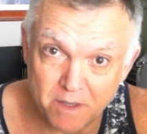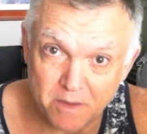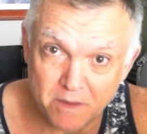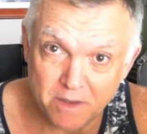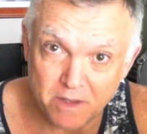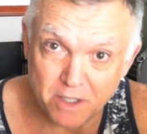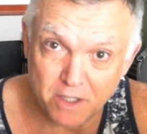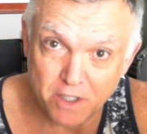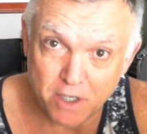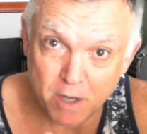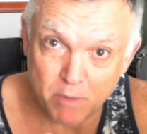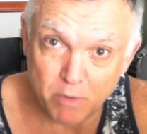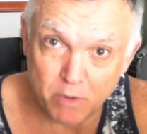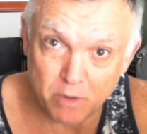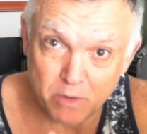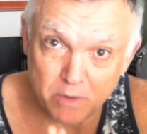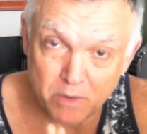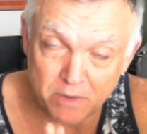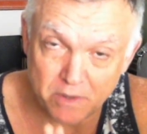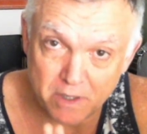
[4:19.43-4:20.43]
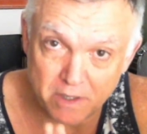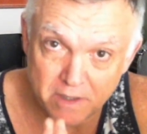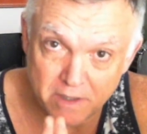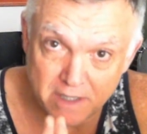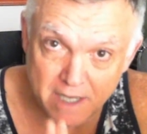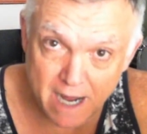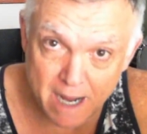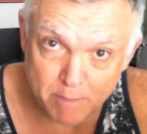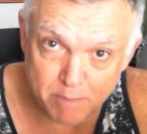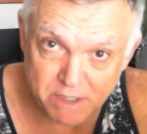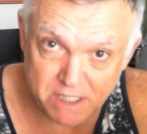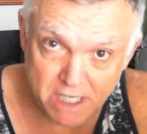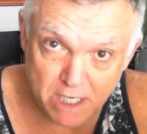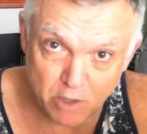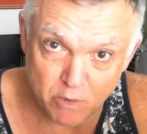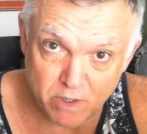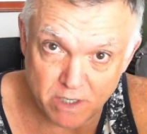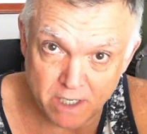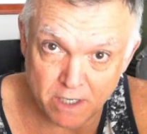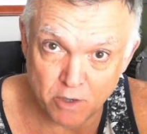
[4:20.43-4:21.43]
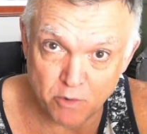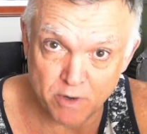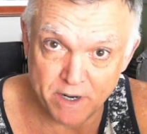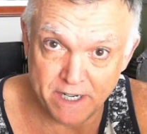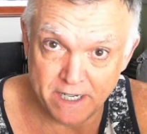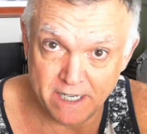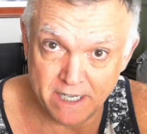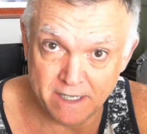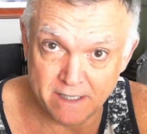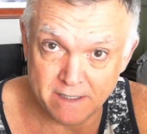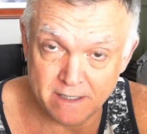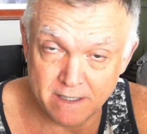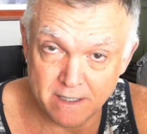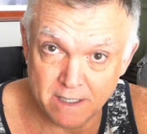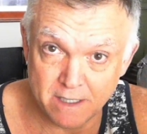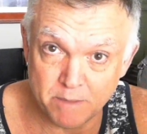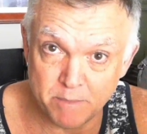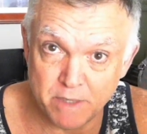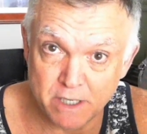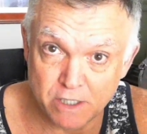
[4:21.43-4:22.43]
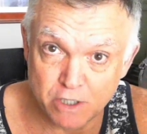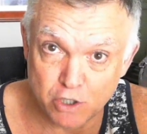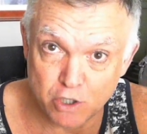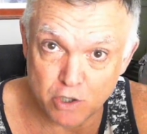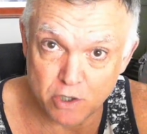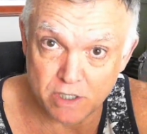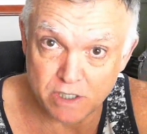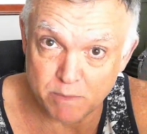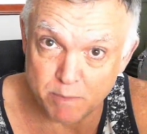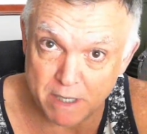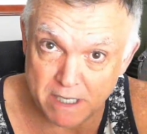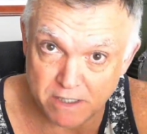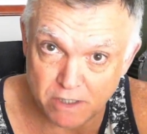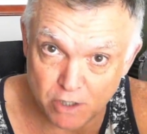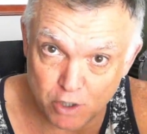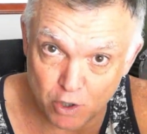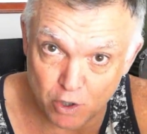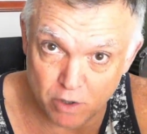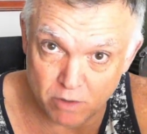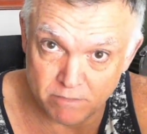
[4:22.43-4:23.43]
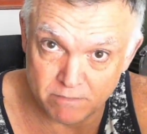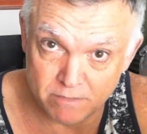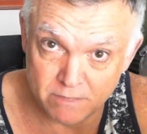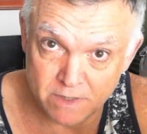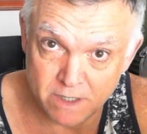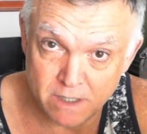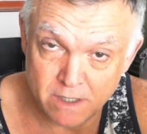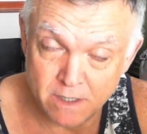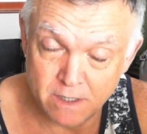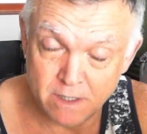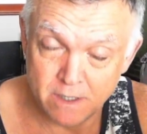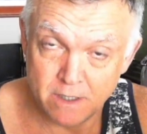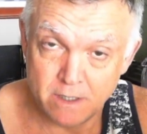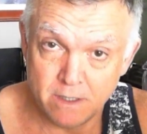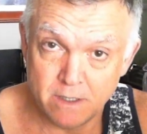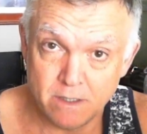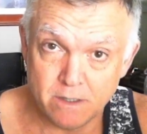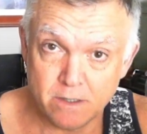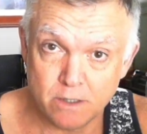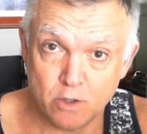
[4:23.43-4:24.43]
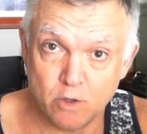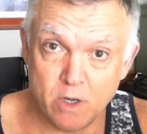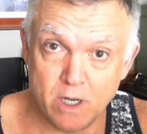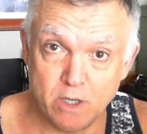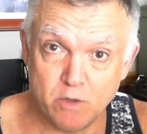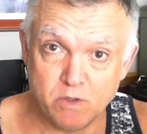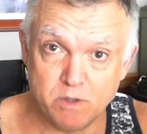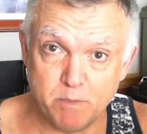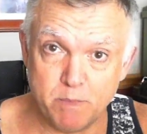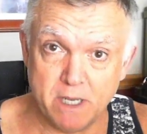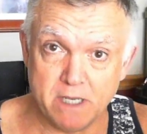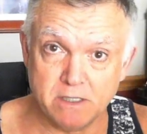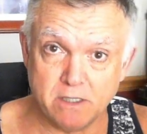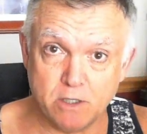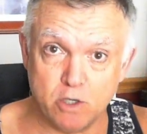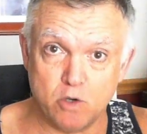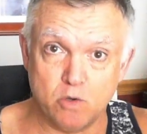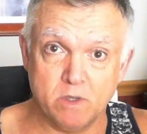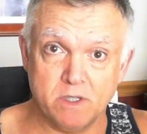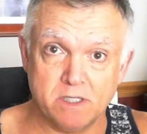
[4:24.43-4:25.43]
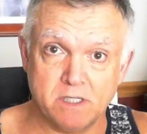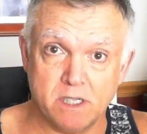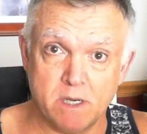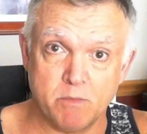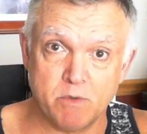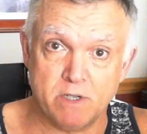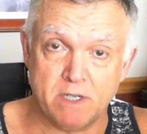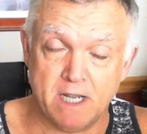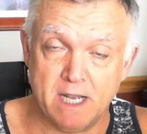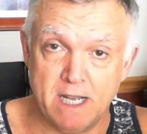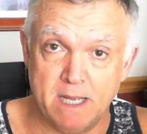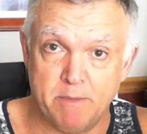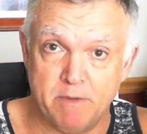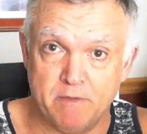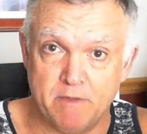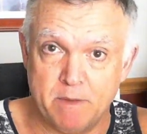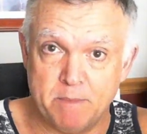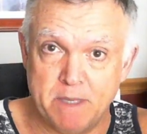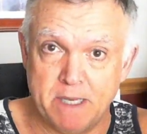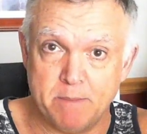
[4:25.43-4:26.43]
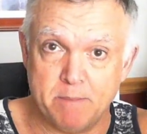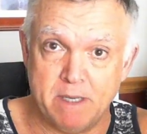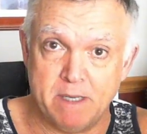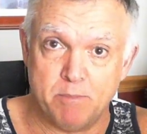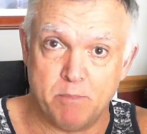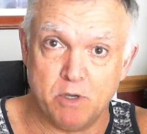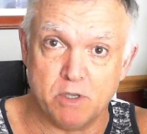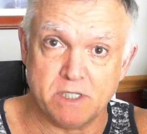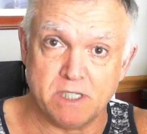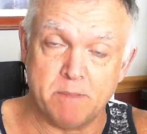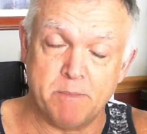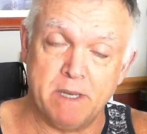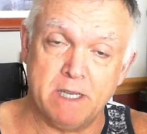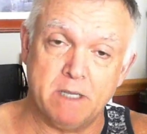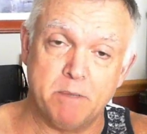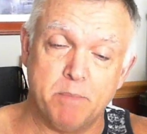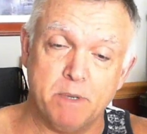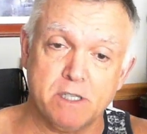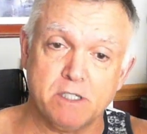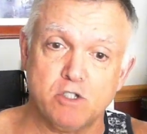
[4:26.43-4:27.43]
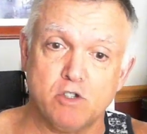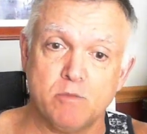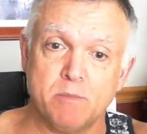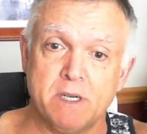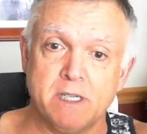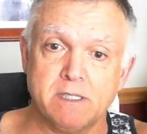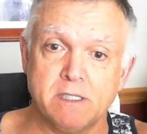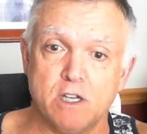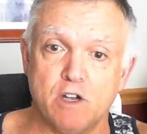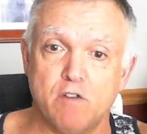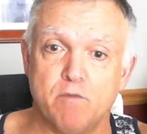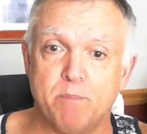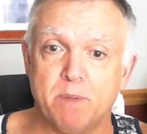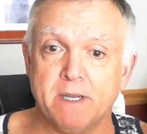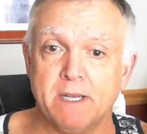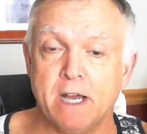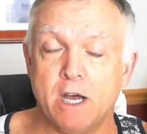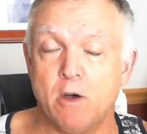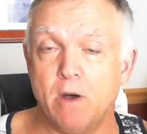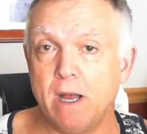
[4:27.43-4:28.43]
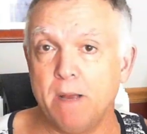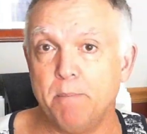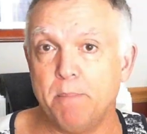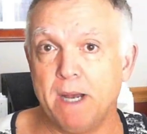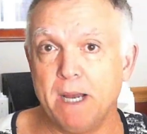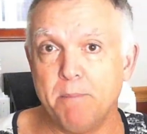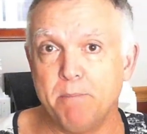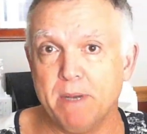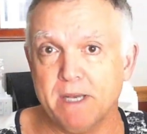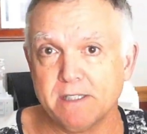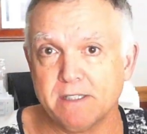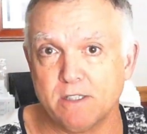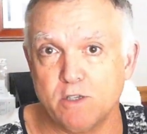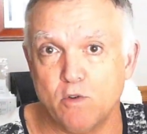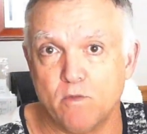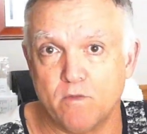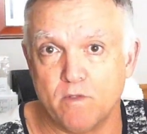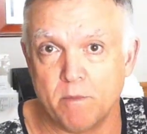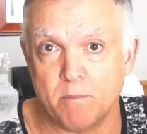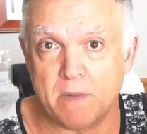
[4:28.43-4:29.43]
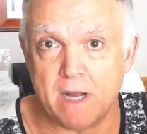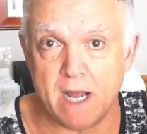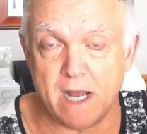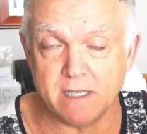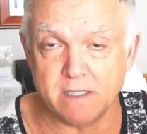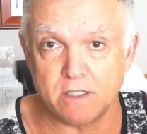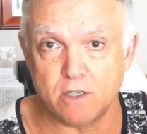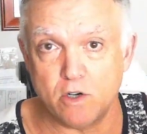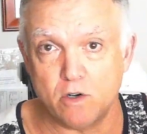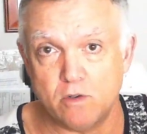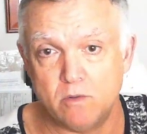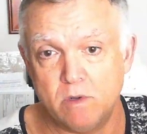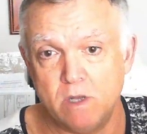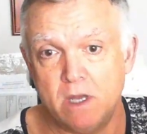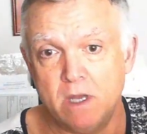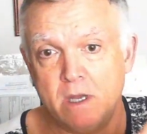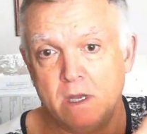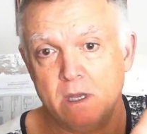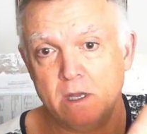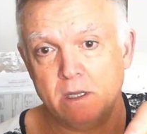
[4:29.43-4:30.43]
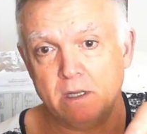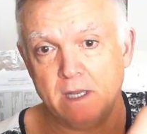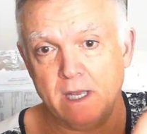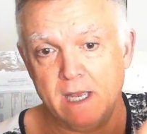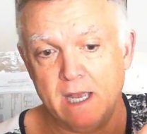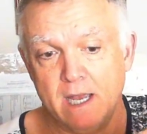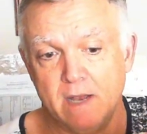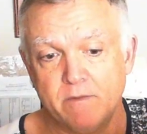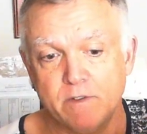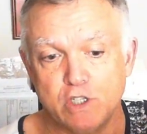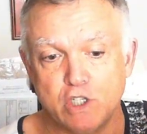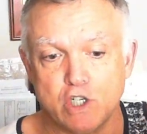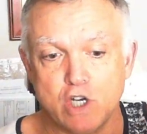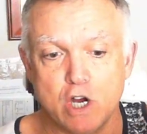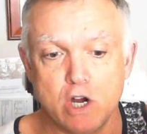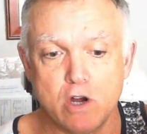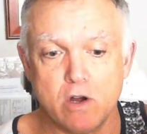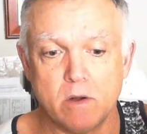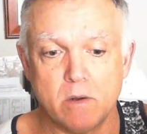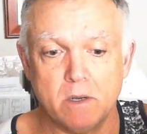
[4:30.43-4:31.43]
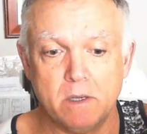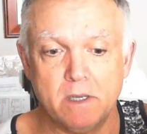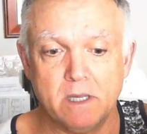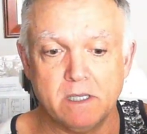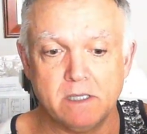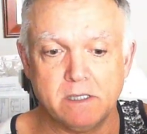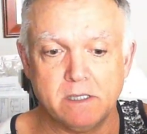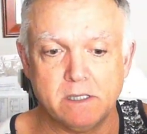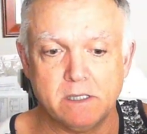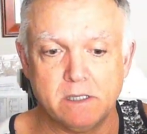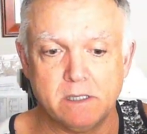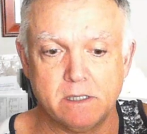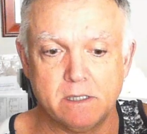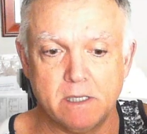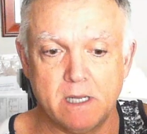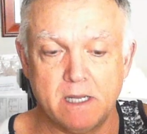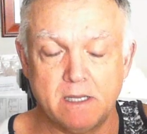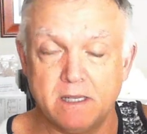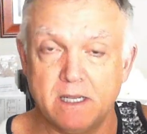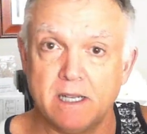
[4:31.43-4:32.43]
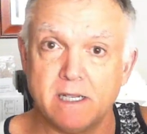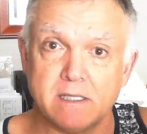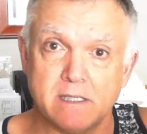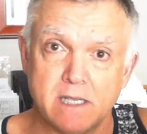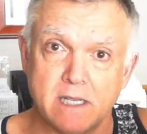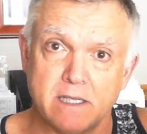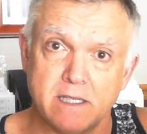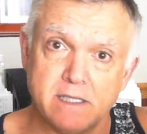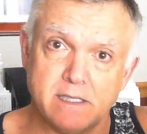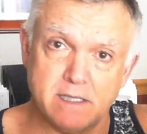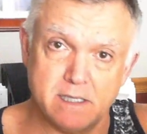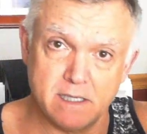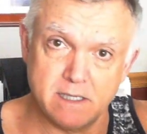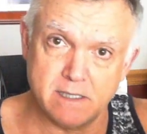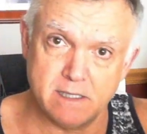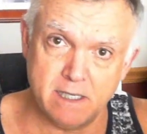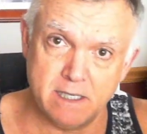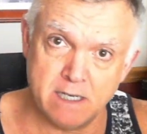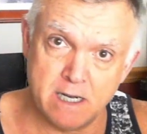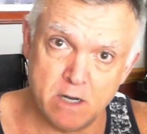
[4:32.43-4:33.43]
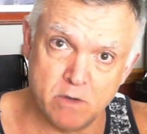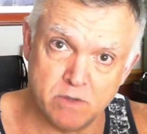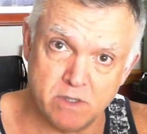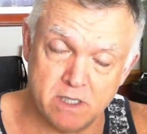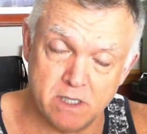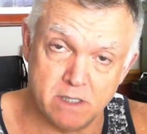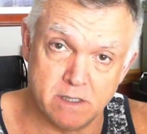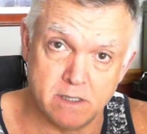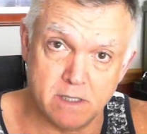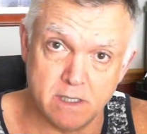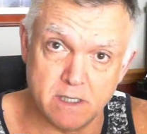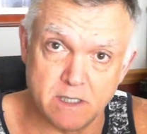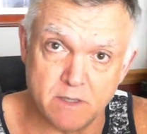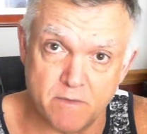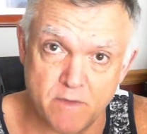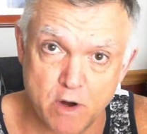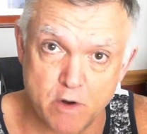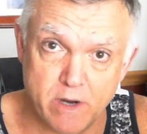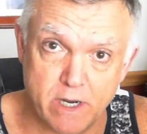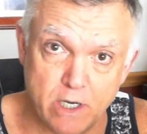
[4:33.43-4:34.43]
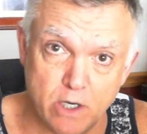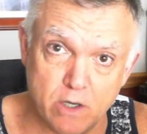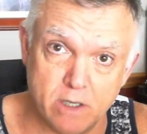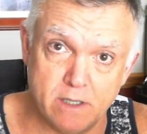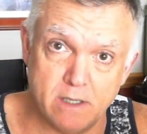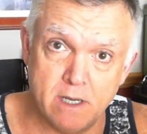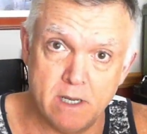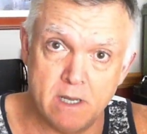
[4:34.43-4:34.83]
the double top secret ingredient in the mixture is pesto. So I use pesto in the summertime. If I make meatballs, I make the pesto myself, but now I buy pesto from Costco. They have a jar. I think it's at least 16 ounces. It's very good.